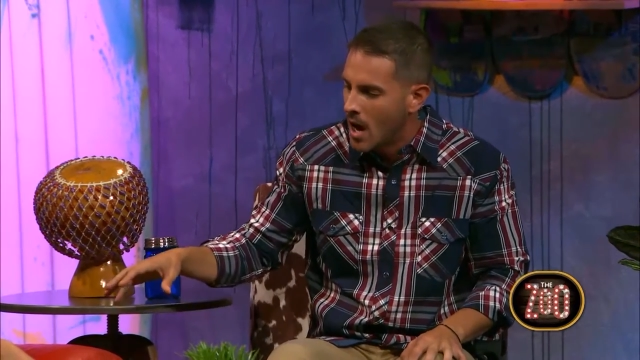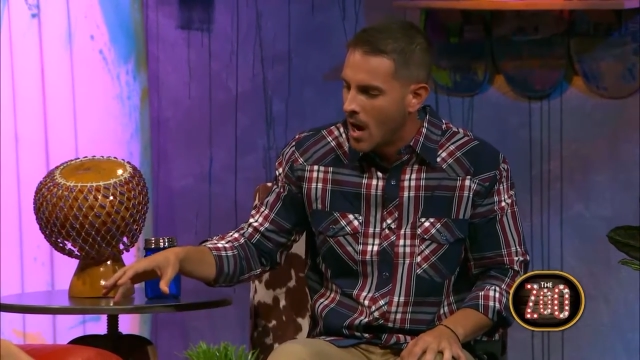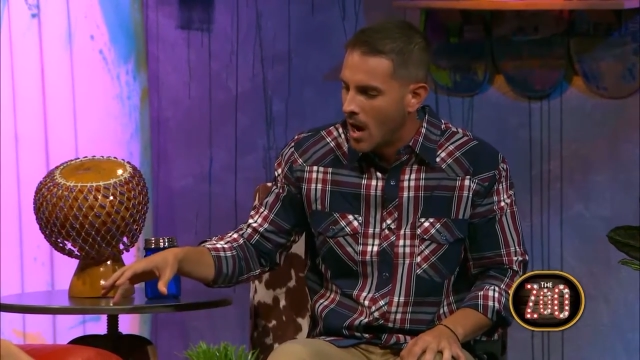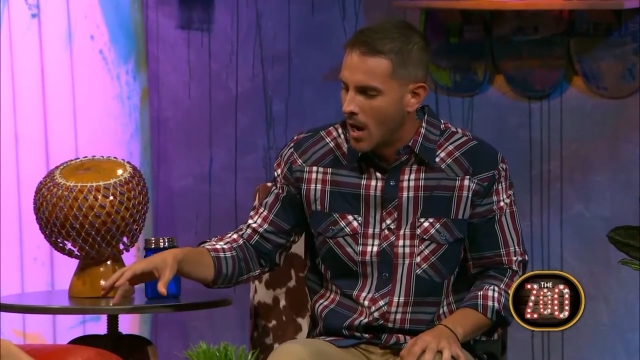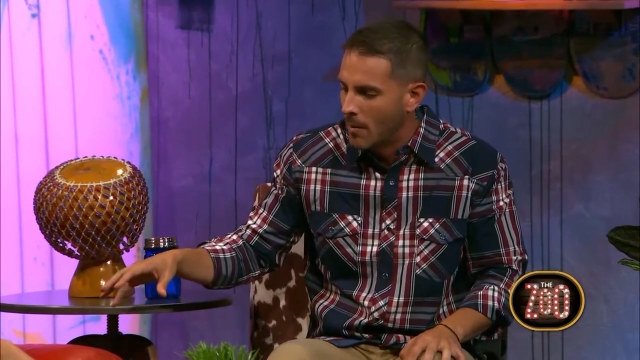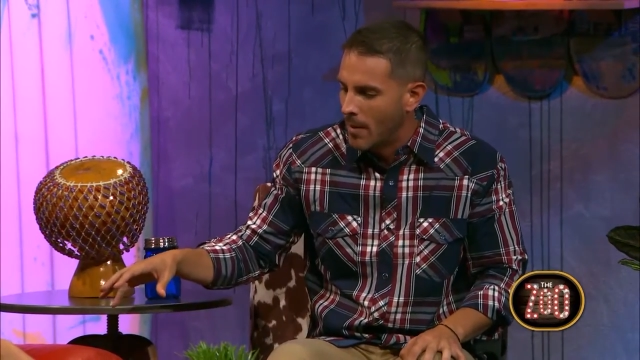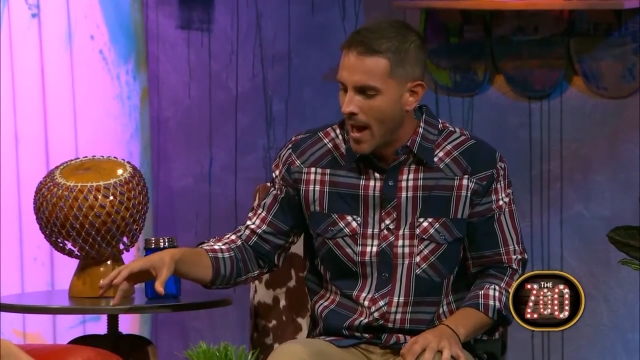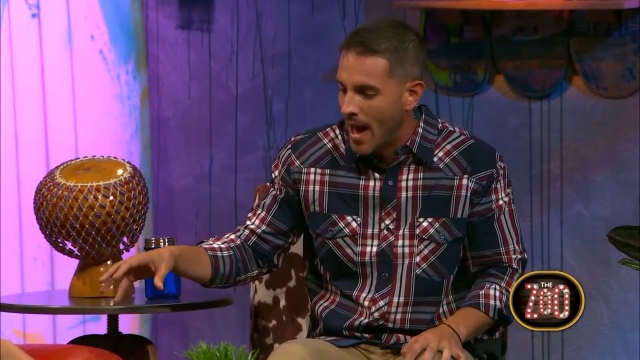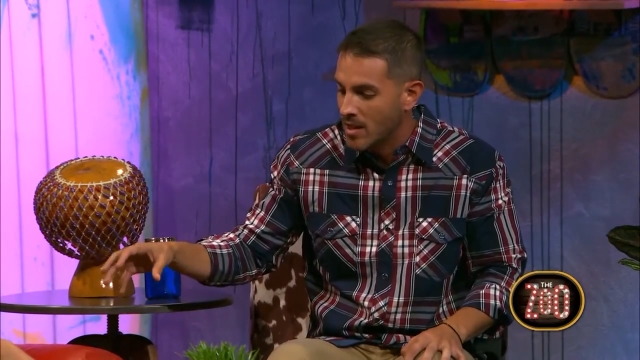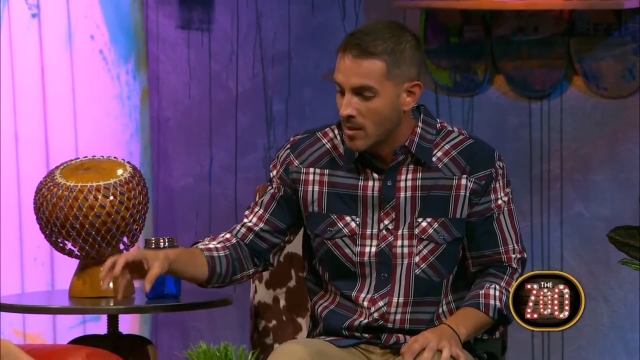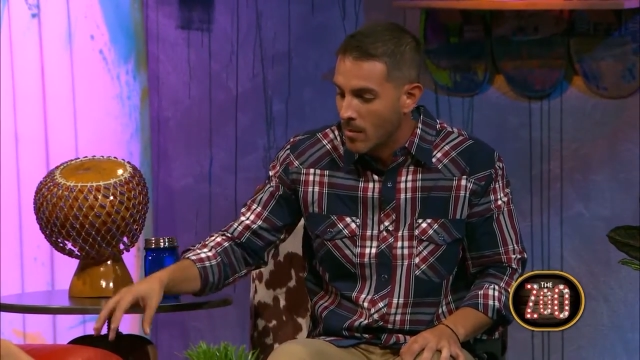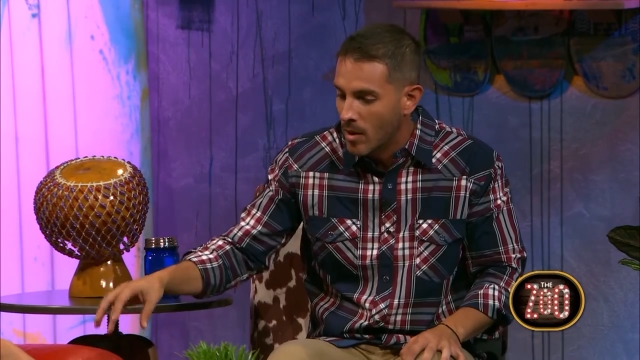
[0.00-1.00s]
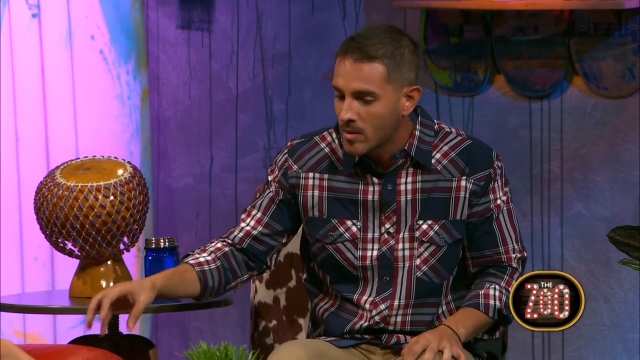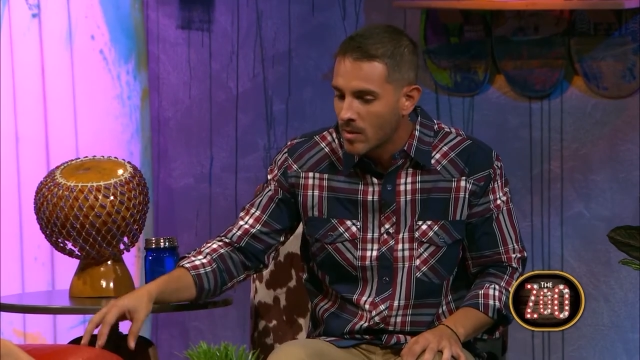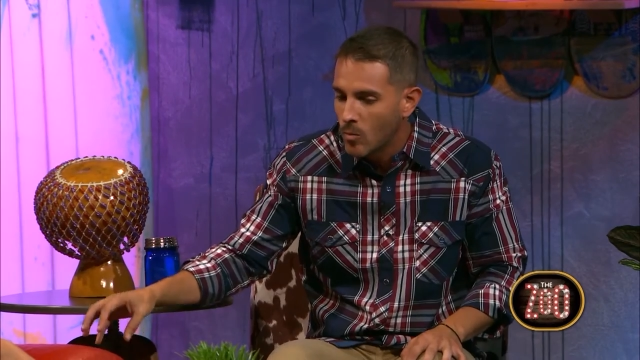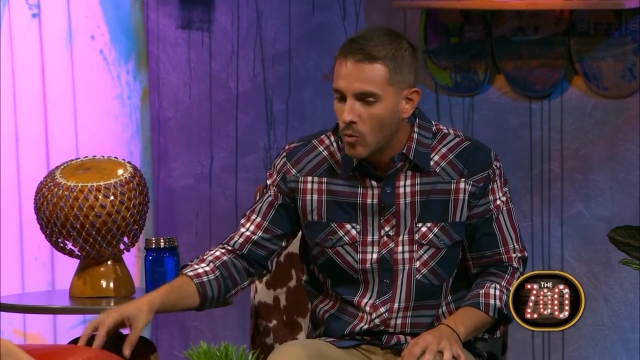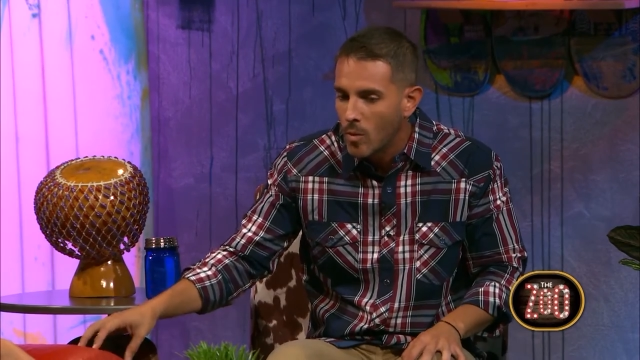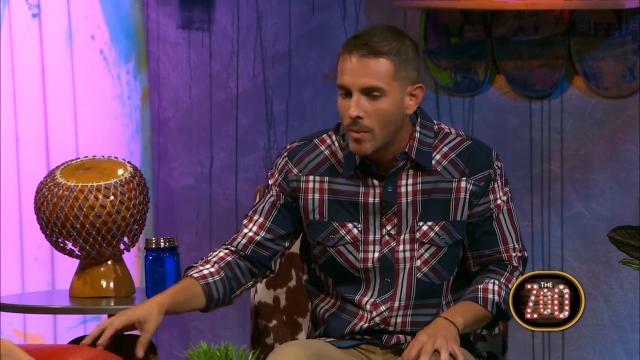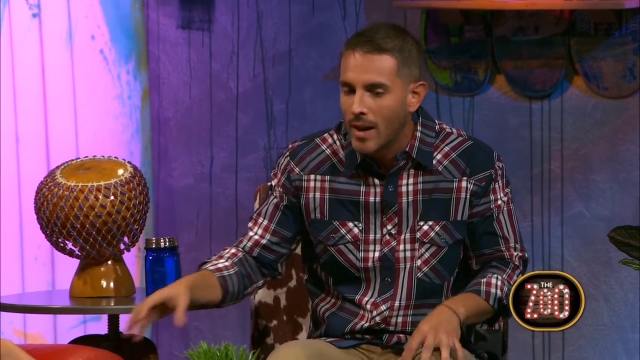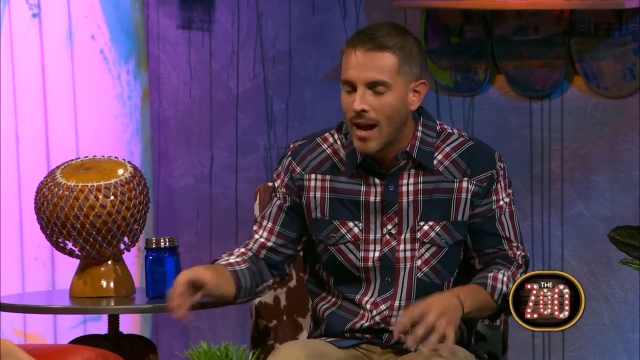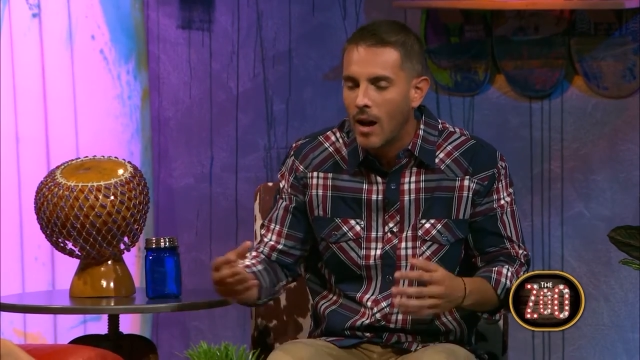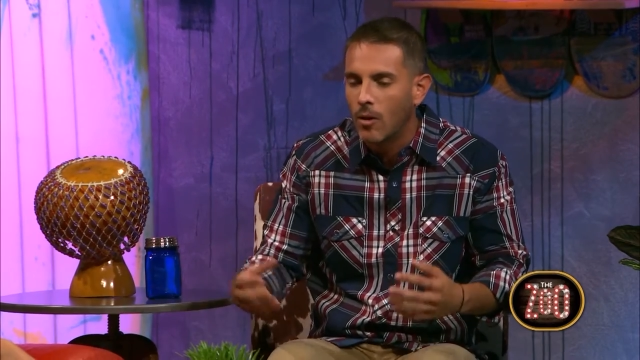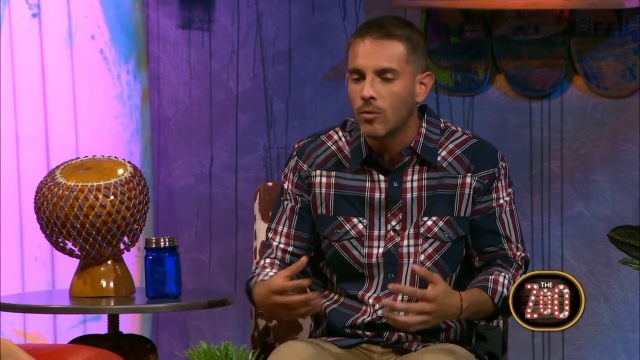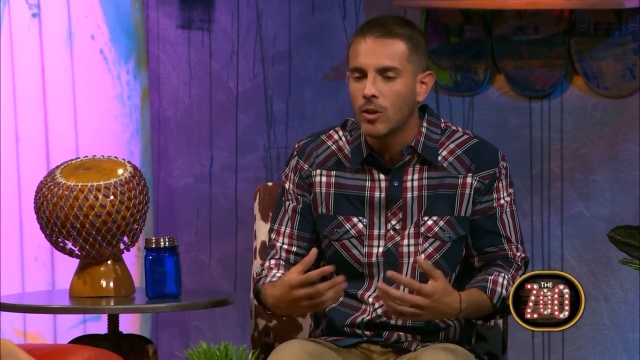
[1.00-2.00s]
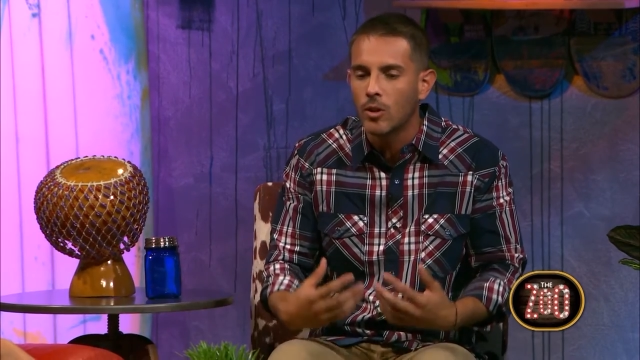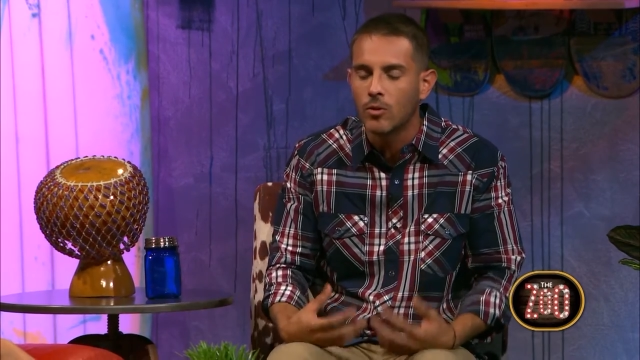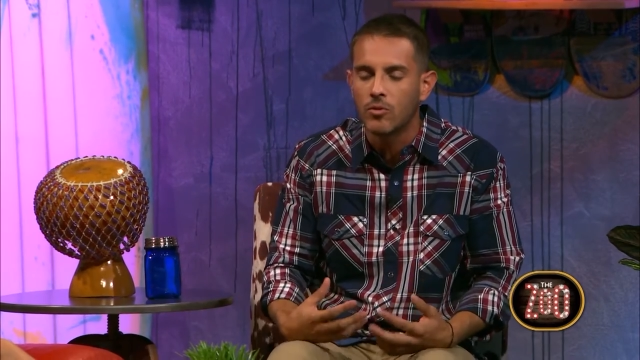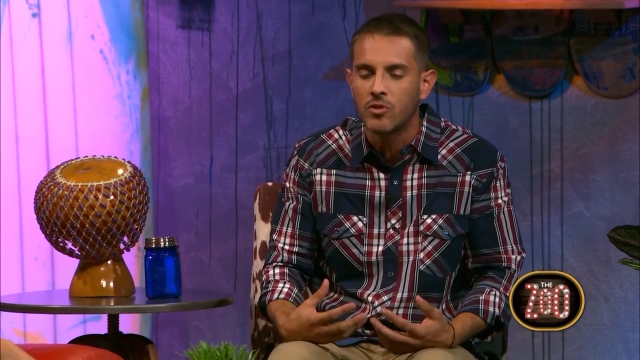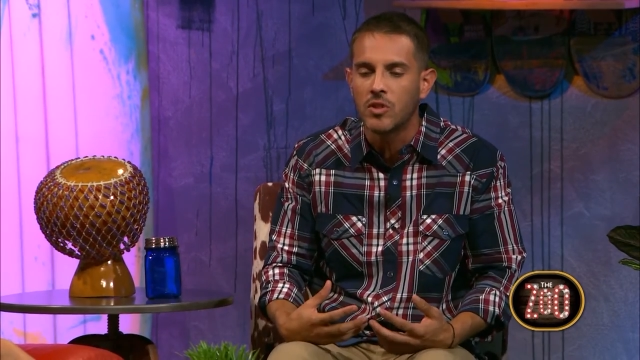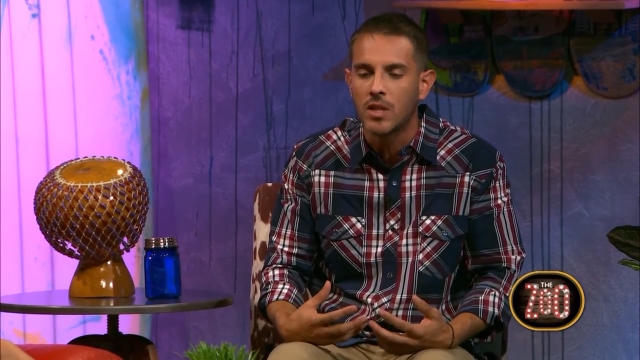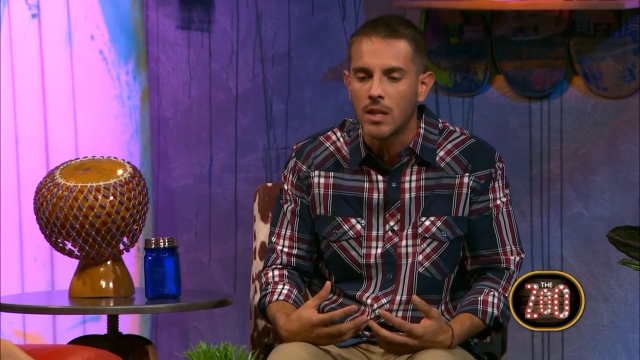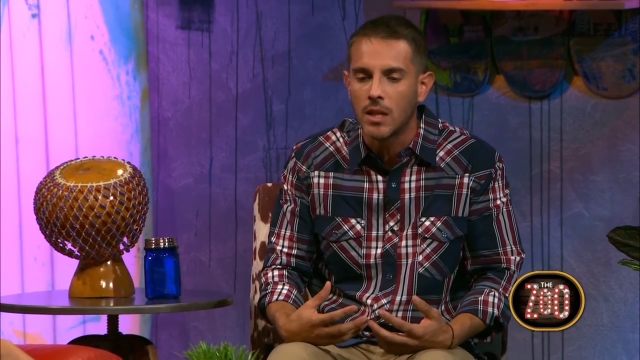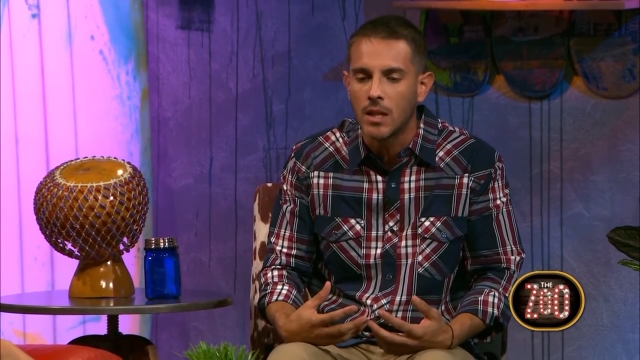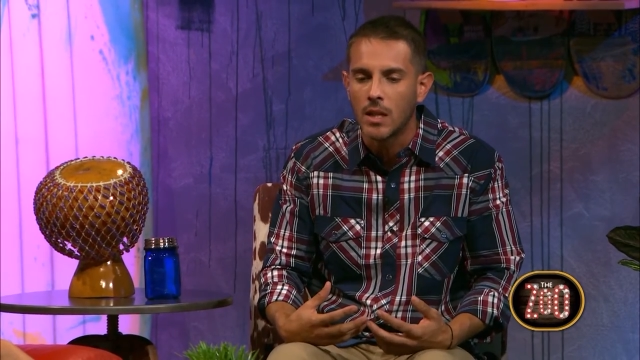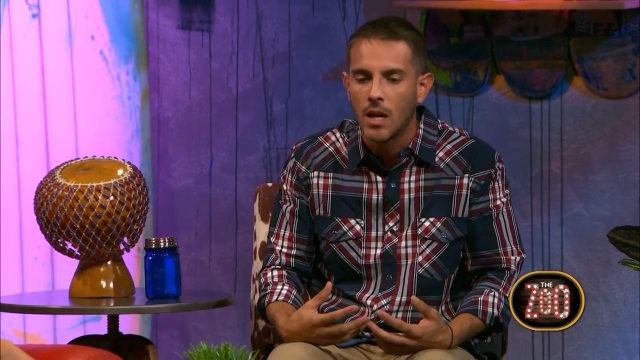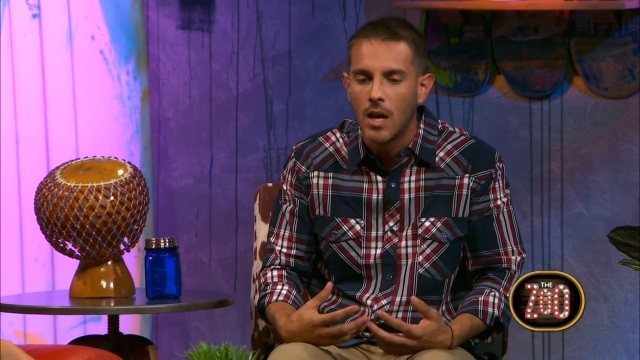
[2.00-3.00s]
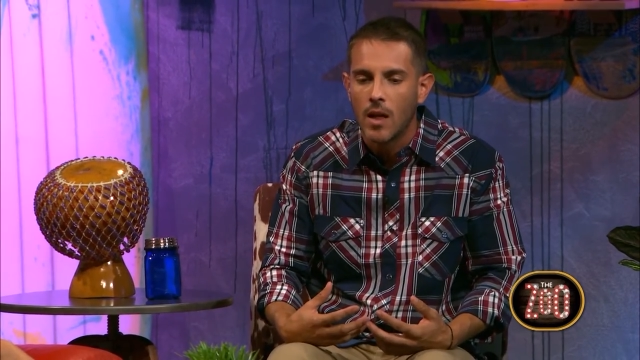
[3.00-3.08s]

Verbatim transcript: Um, as a Muslim woman, how do you see